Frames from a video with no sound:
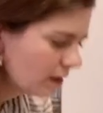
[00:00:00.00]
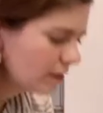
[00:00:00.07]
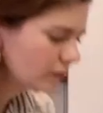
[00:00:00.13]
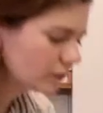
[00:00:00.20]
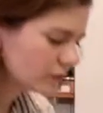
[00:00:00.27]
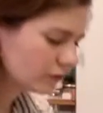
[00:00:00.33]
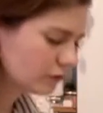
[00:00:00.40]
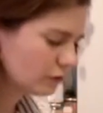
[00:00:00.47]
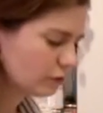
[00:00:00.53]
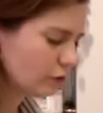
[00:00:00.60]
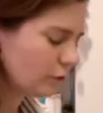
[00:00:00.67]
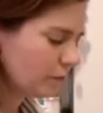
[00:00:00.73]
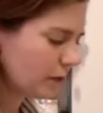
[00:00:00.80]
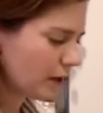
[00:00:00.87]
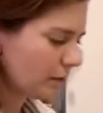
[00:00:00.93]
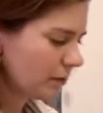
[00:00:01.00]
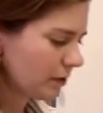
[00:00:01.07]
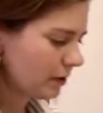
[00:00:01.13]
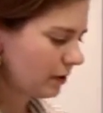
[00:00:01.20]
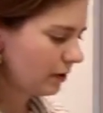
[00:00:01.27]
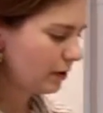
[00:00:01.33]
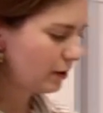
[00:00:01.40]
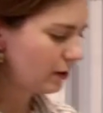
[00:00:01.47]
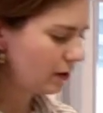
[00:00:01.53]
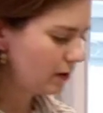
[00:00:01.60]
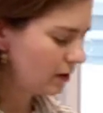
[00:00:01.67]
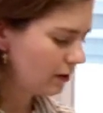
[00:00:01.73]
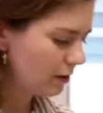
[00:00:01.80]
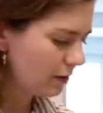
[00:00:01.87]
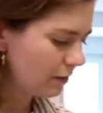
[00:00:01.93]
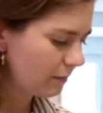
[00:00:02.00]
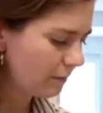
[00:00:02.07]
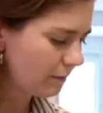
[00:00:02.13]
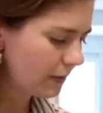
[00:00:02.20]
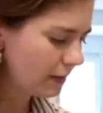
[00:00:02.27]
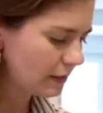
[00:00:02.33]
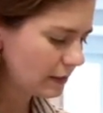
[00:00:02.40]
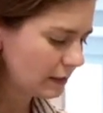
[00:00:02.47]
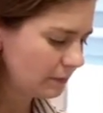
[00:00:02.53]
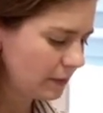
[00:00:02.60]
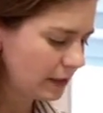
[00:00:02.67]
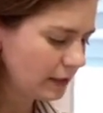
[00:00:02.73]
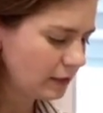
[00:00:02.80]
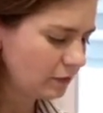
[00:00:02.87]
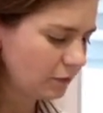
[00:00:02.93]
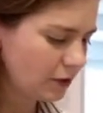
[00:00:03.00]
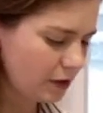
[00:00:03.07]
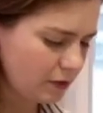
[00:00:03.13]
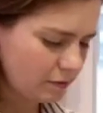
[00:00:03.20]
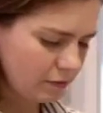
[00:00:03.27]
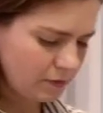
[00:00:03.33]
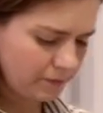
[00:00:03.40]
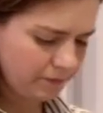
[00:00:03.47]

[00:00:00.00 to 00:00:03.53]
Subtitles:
to scoop up my spice rub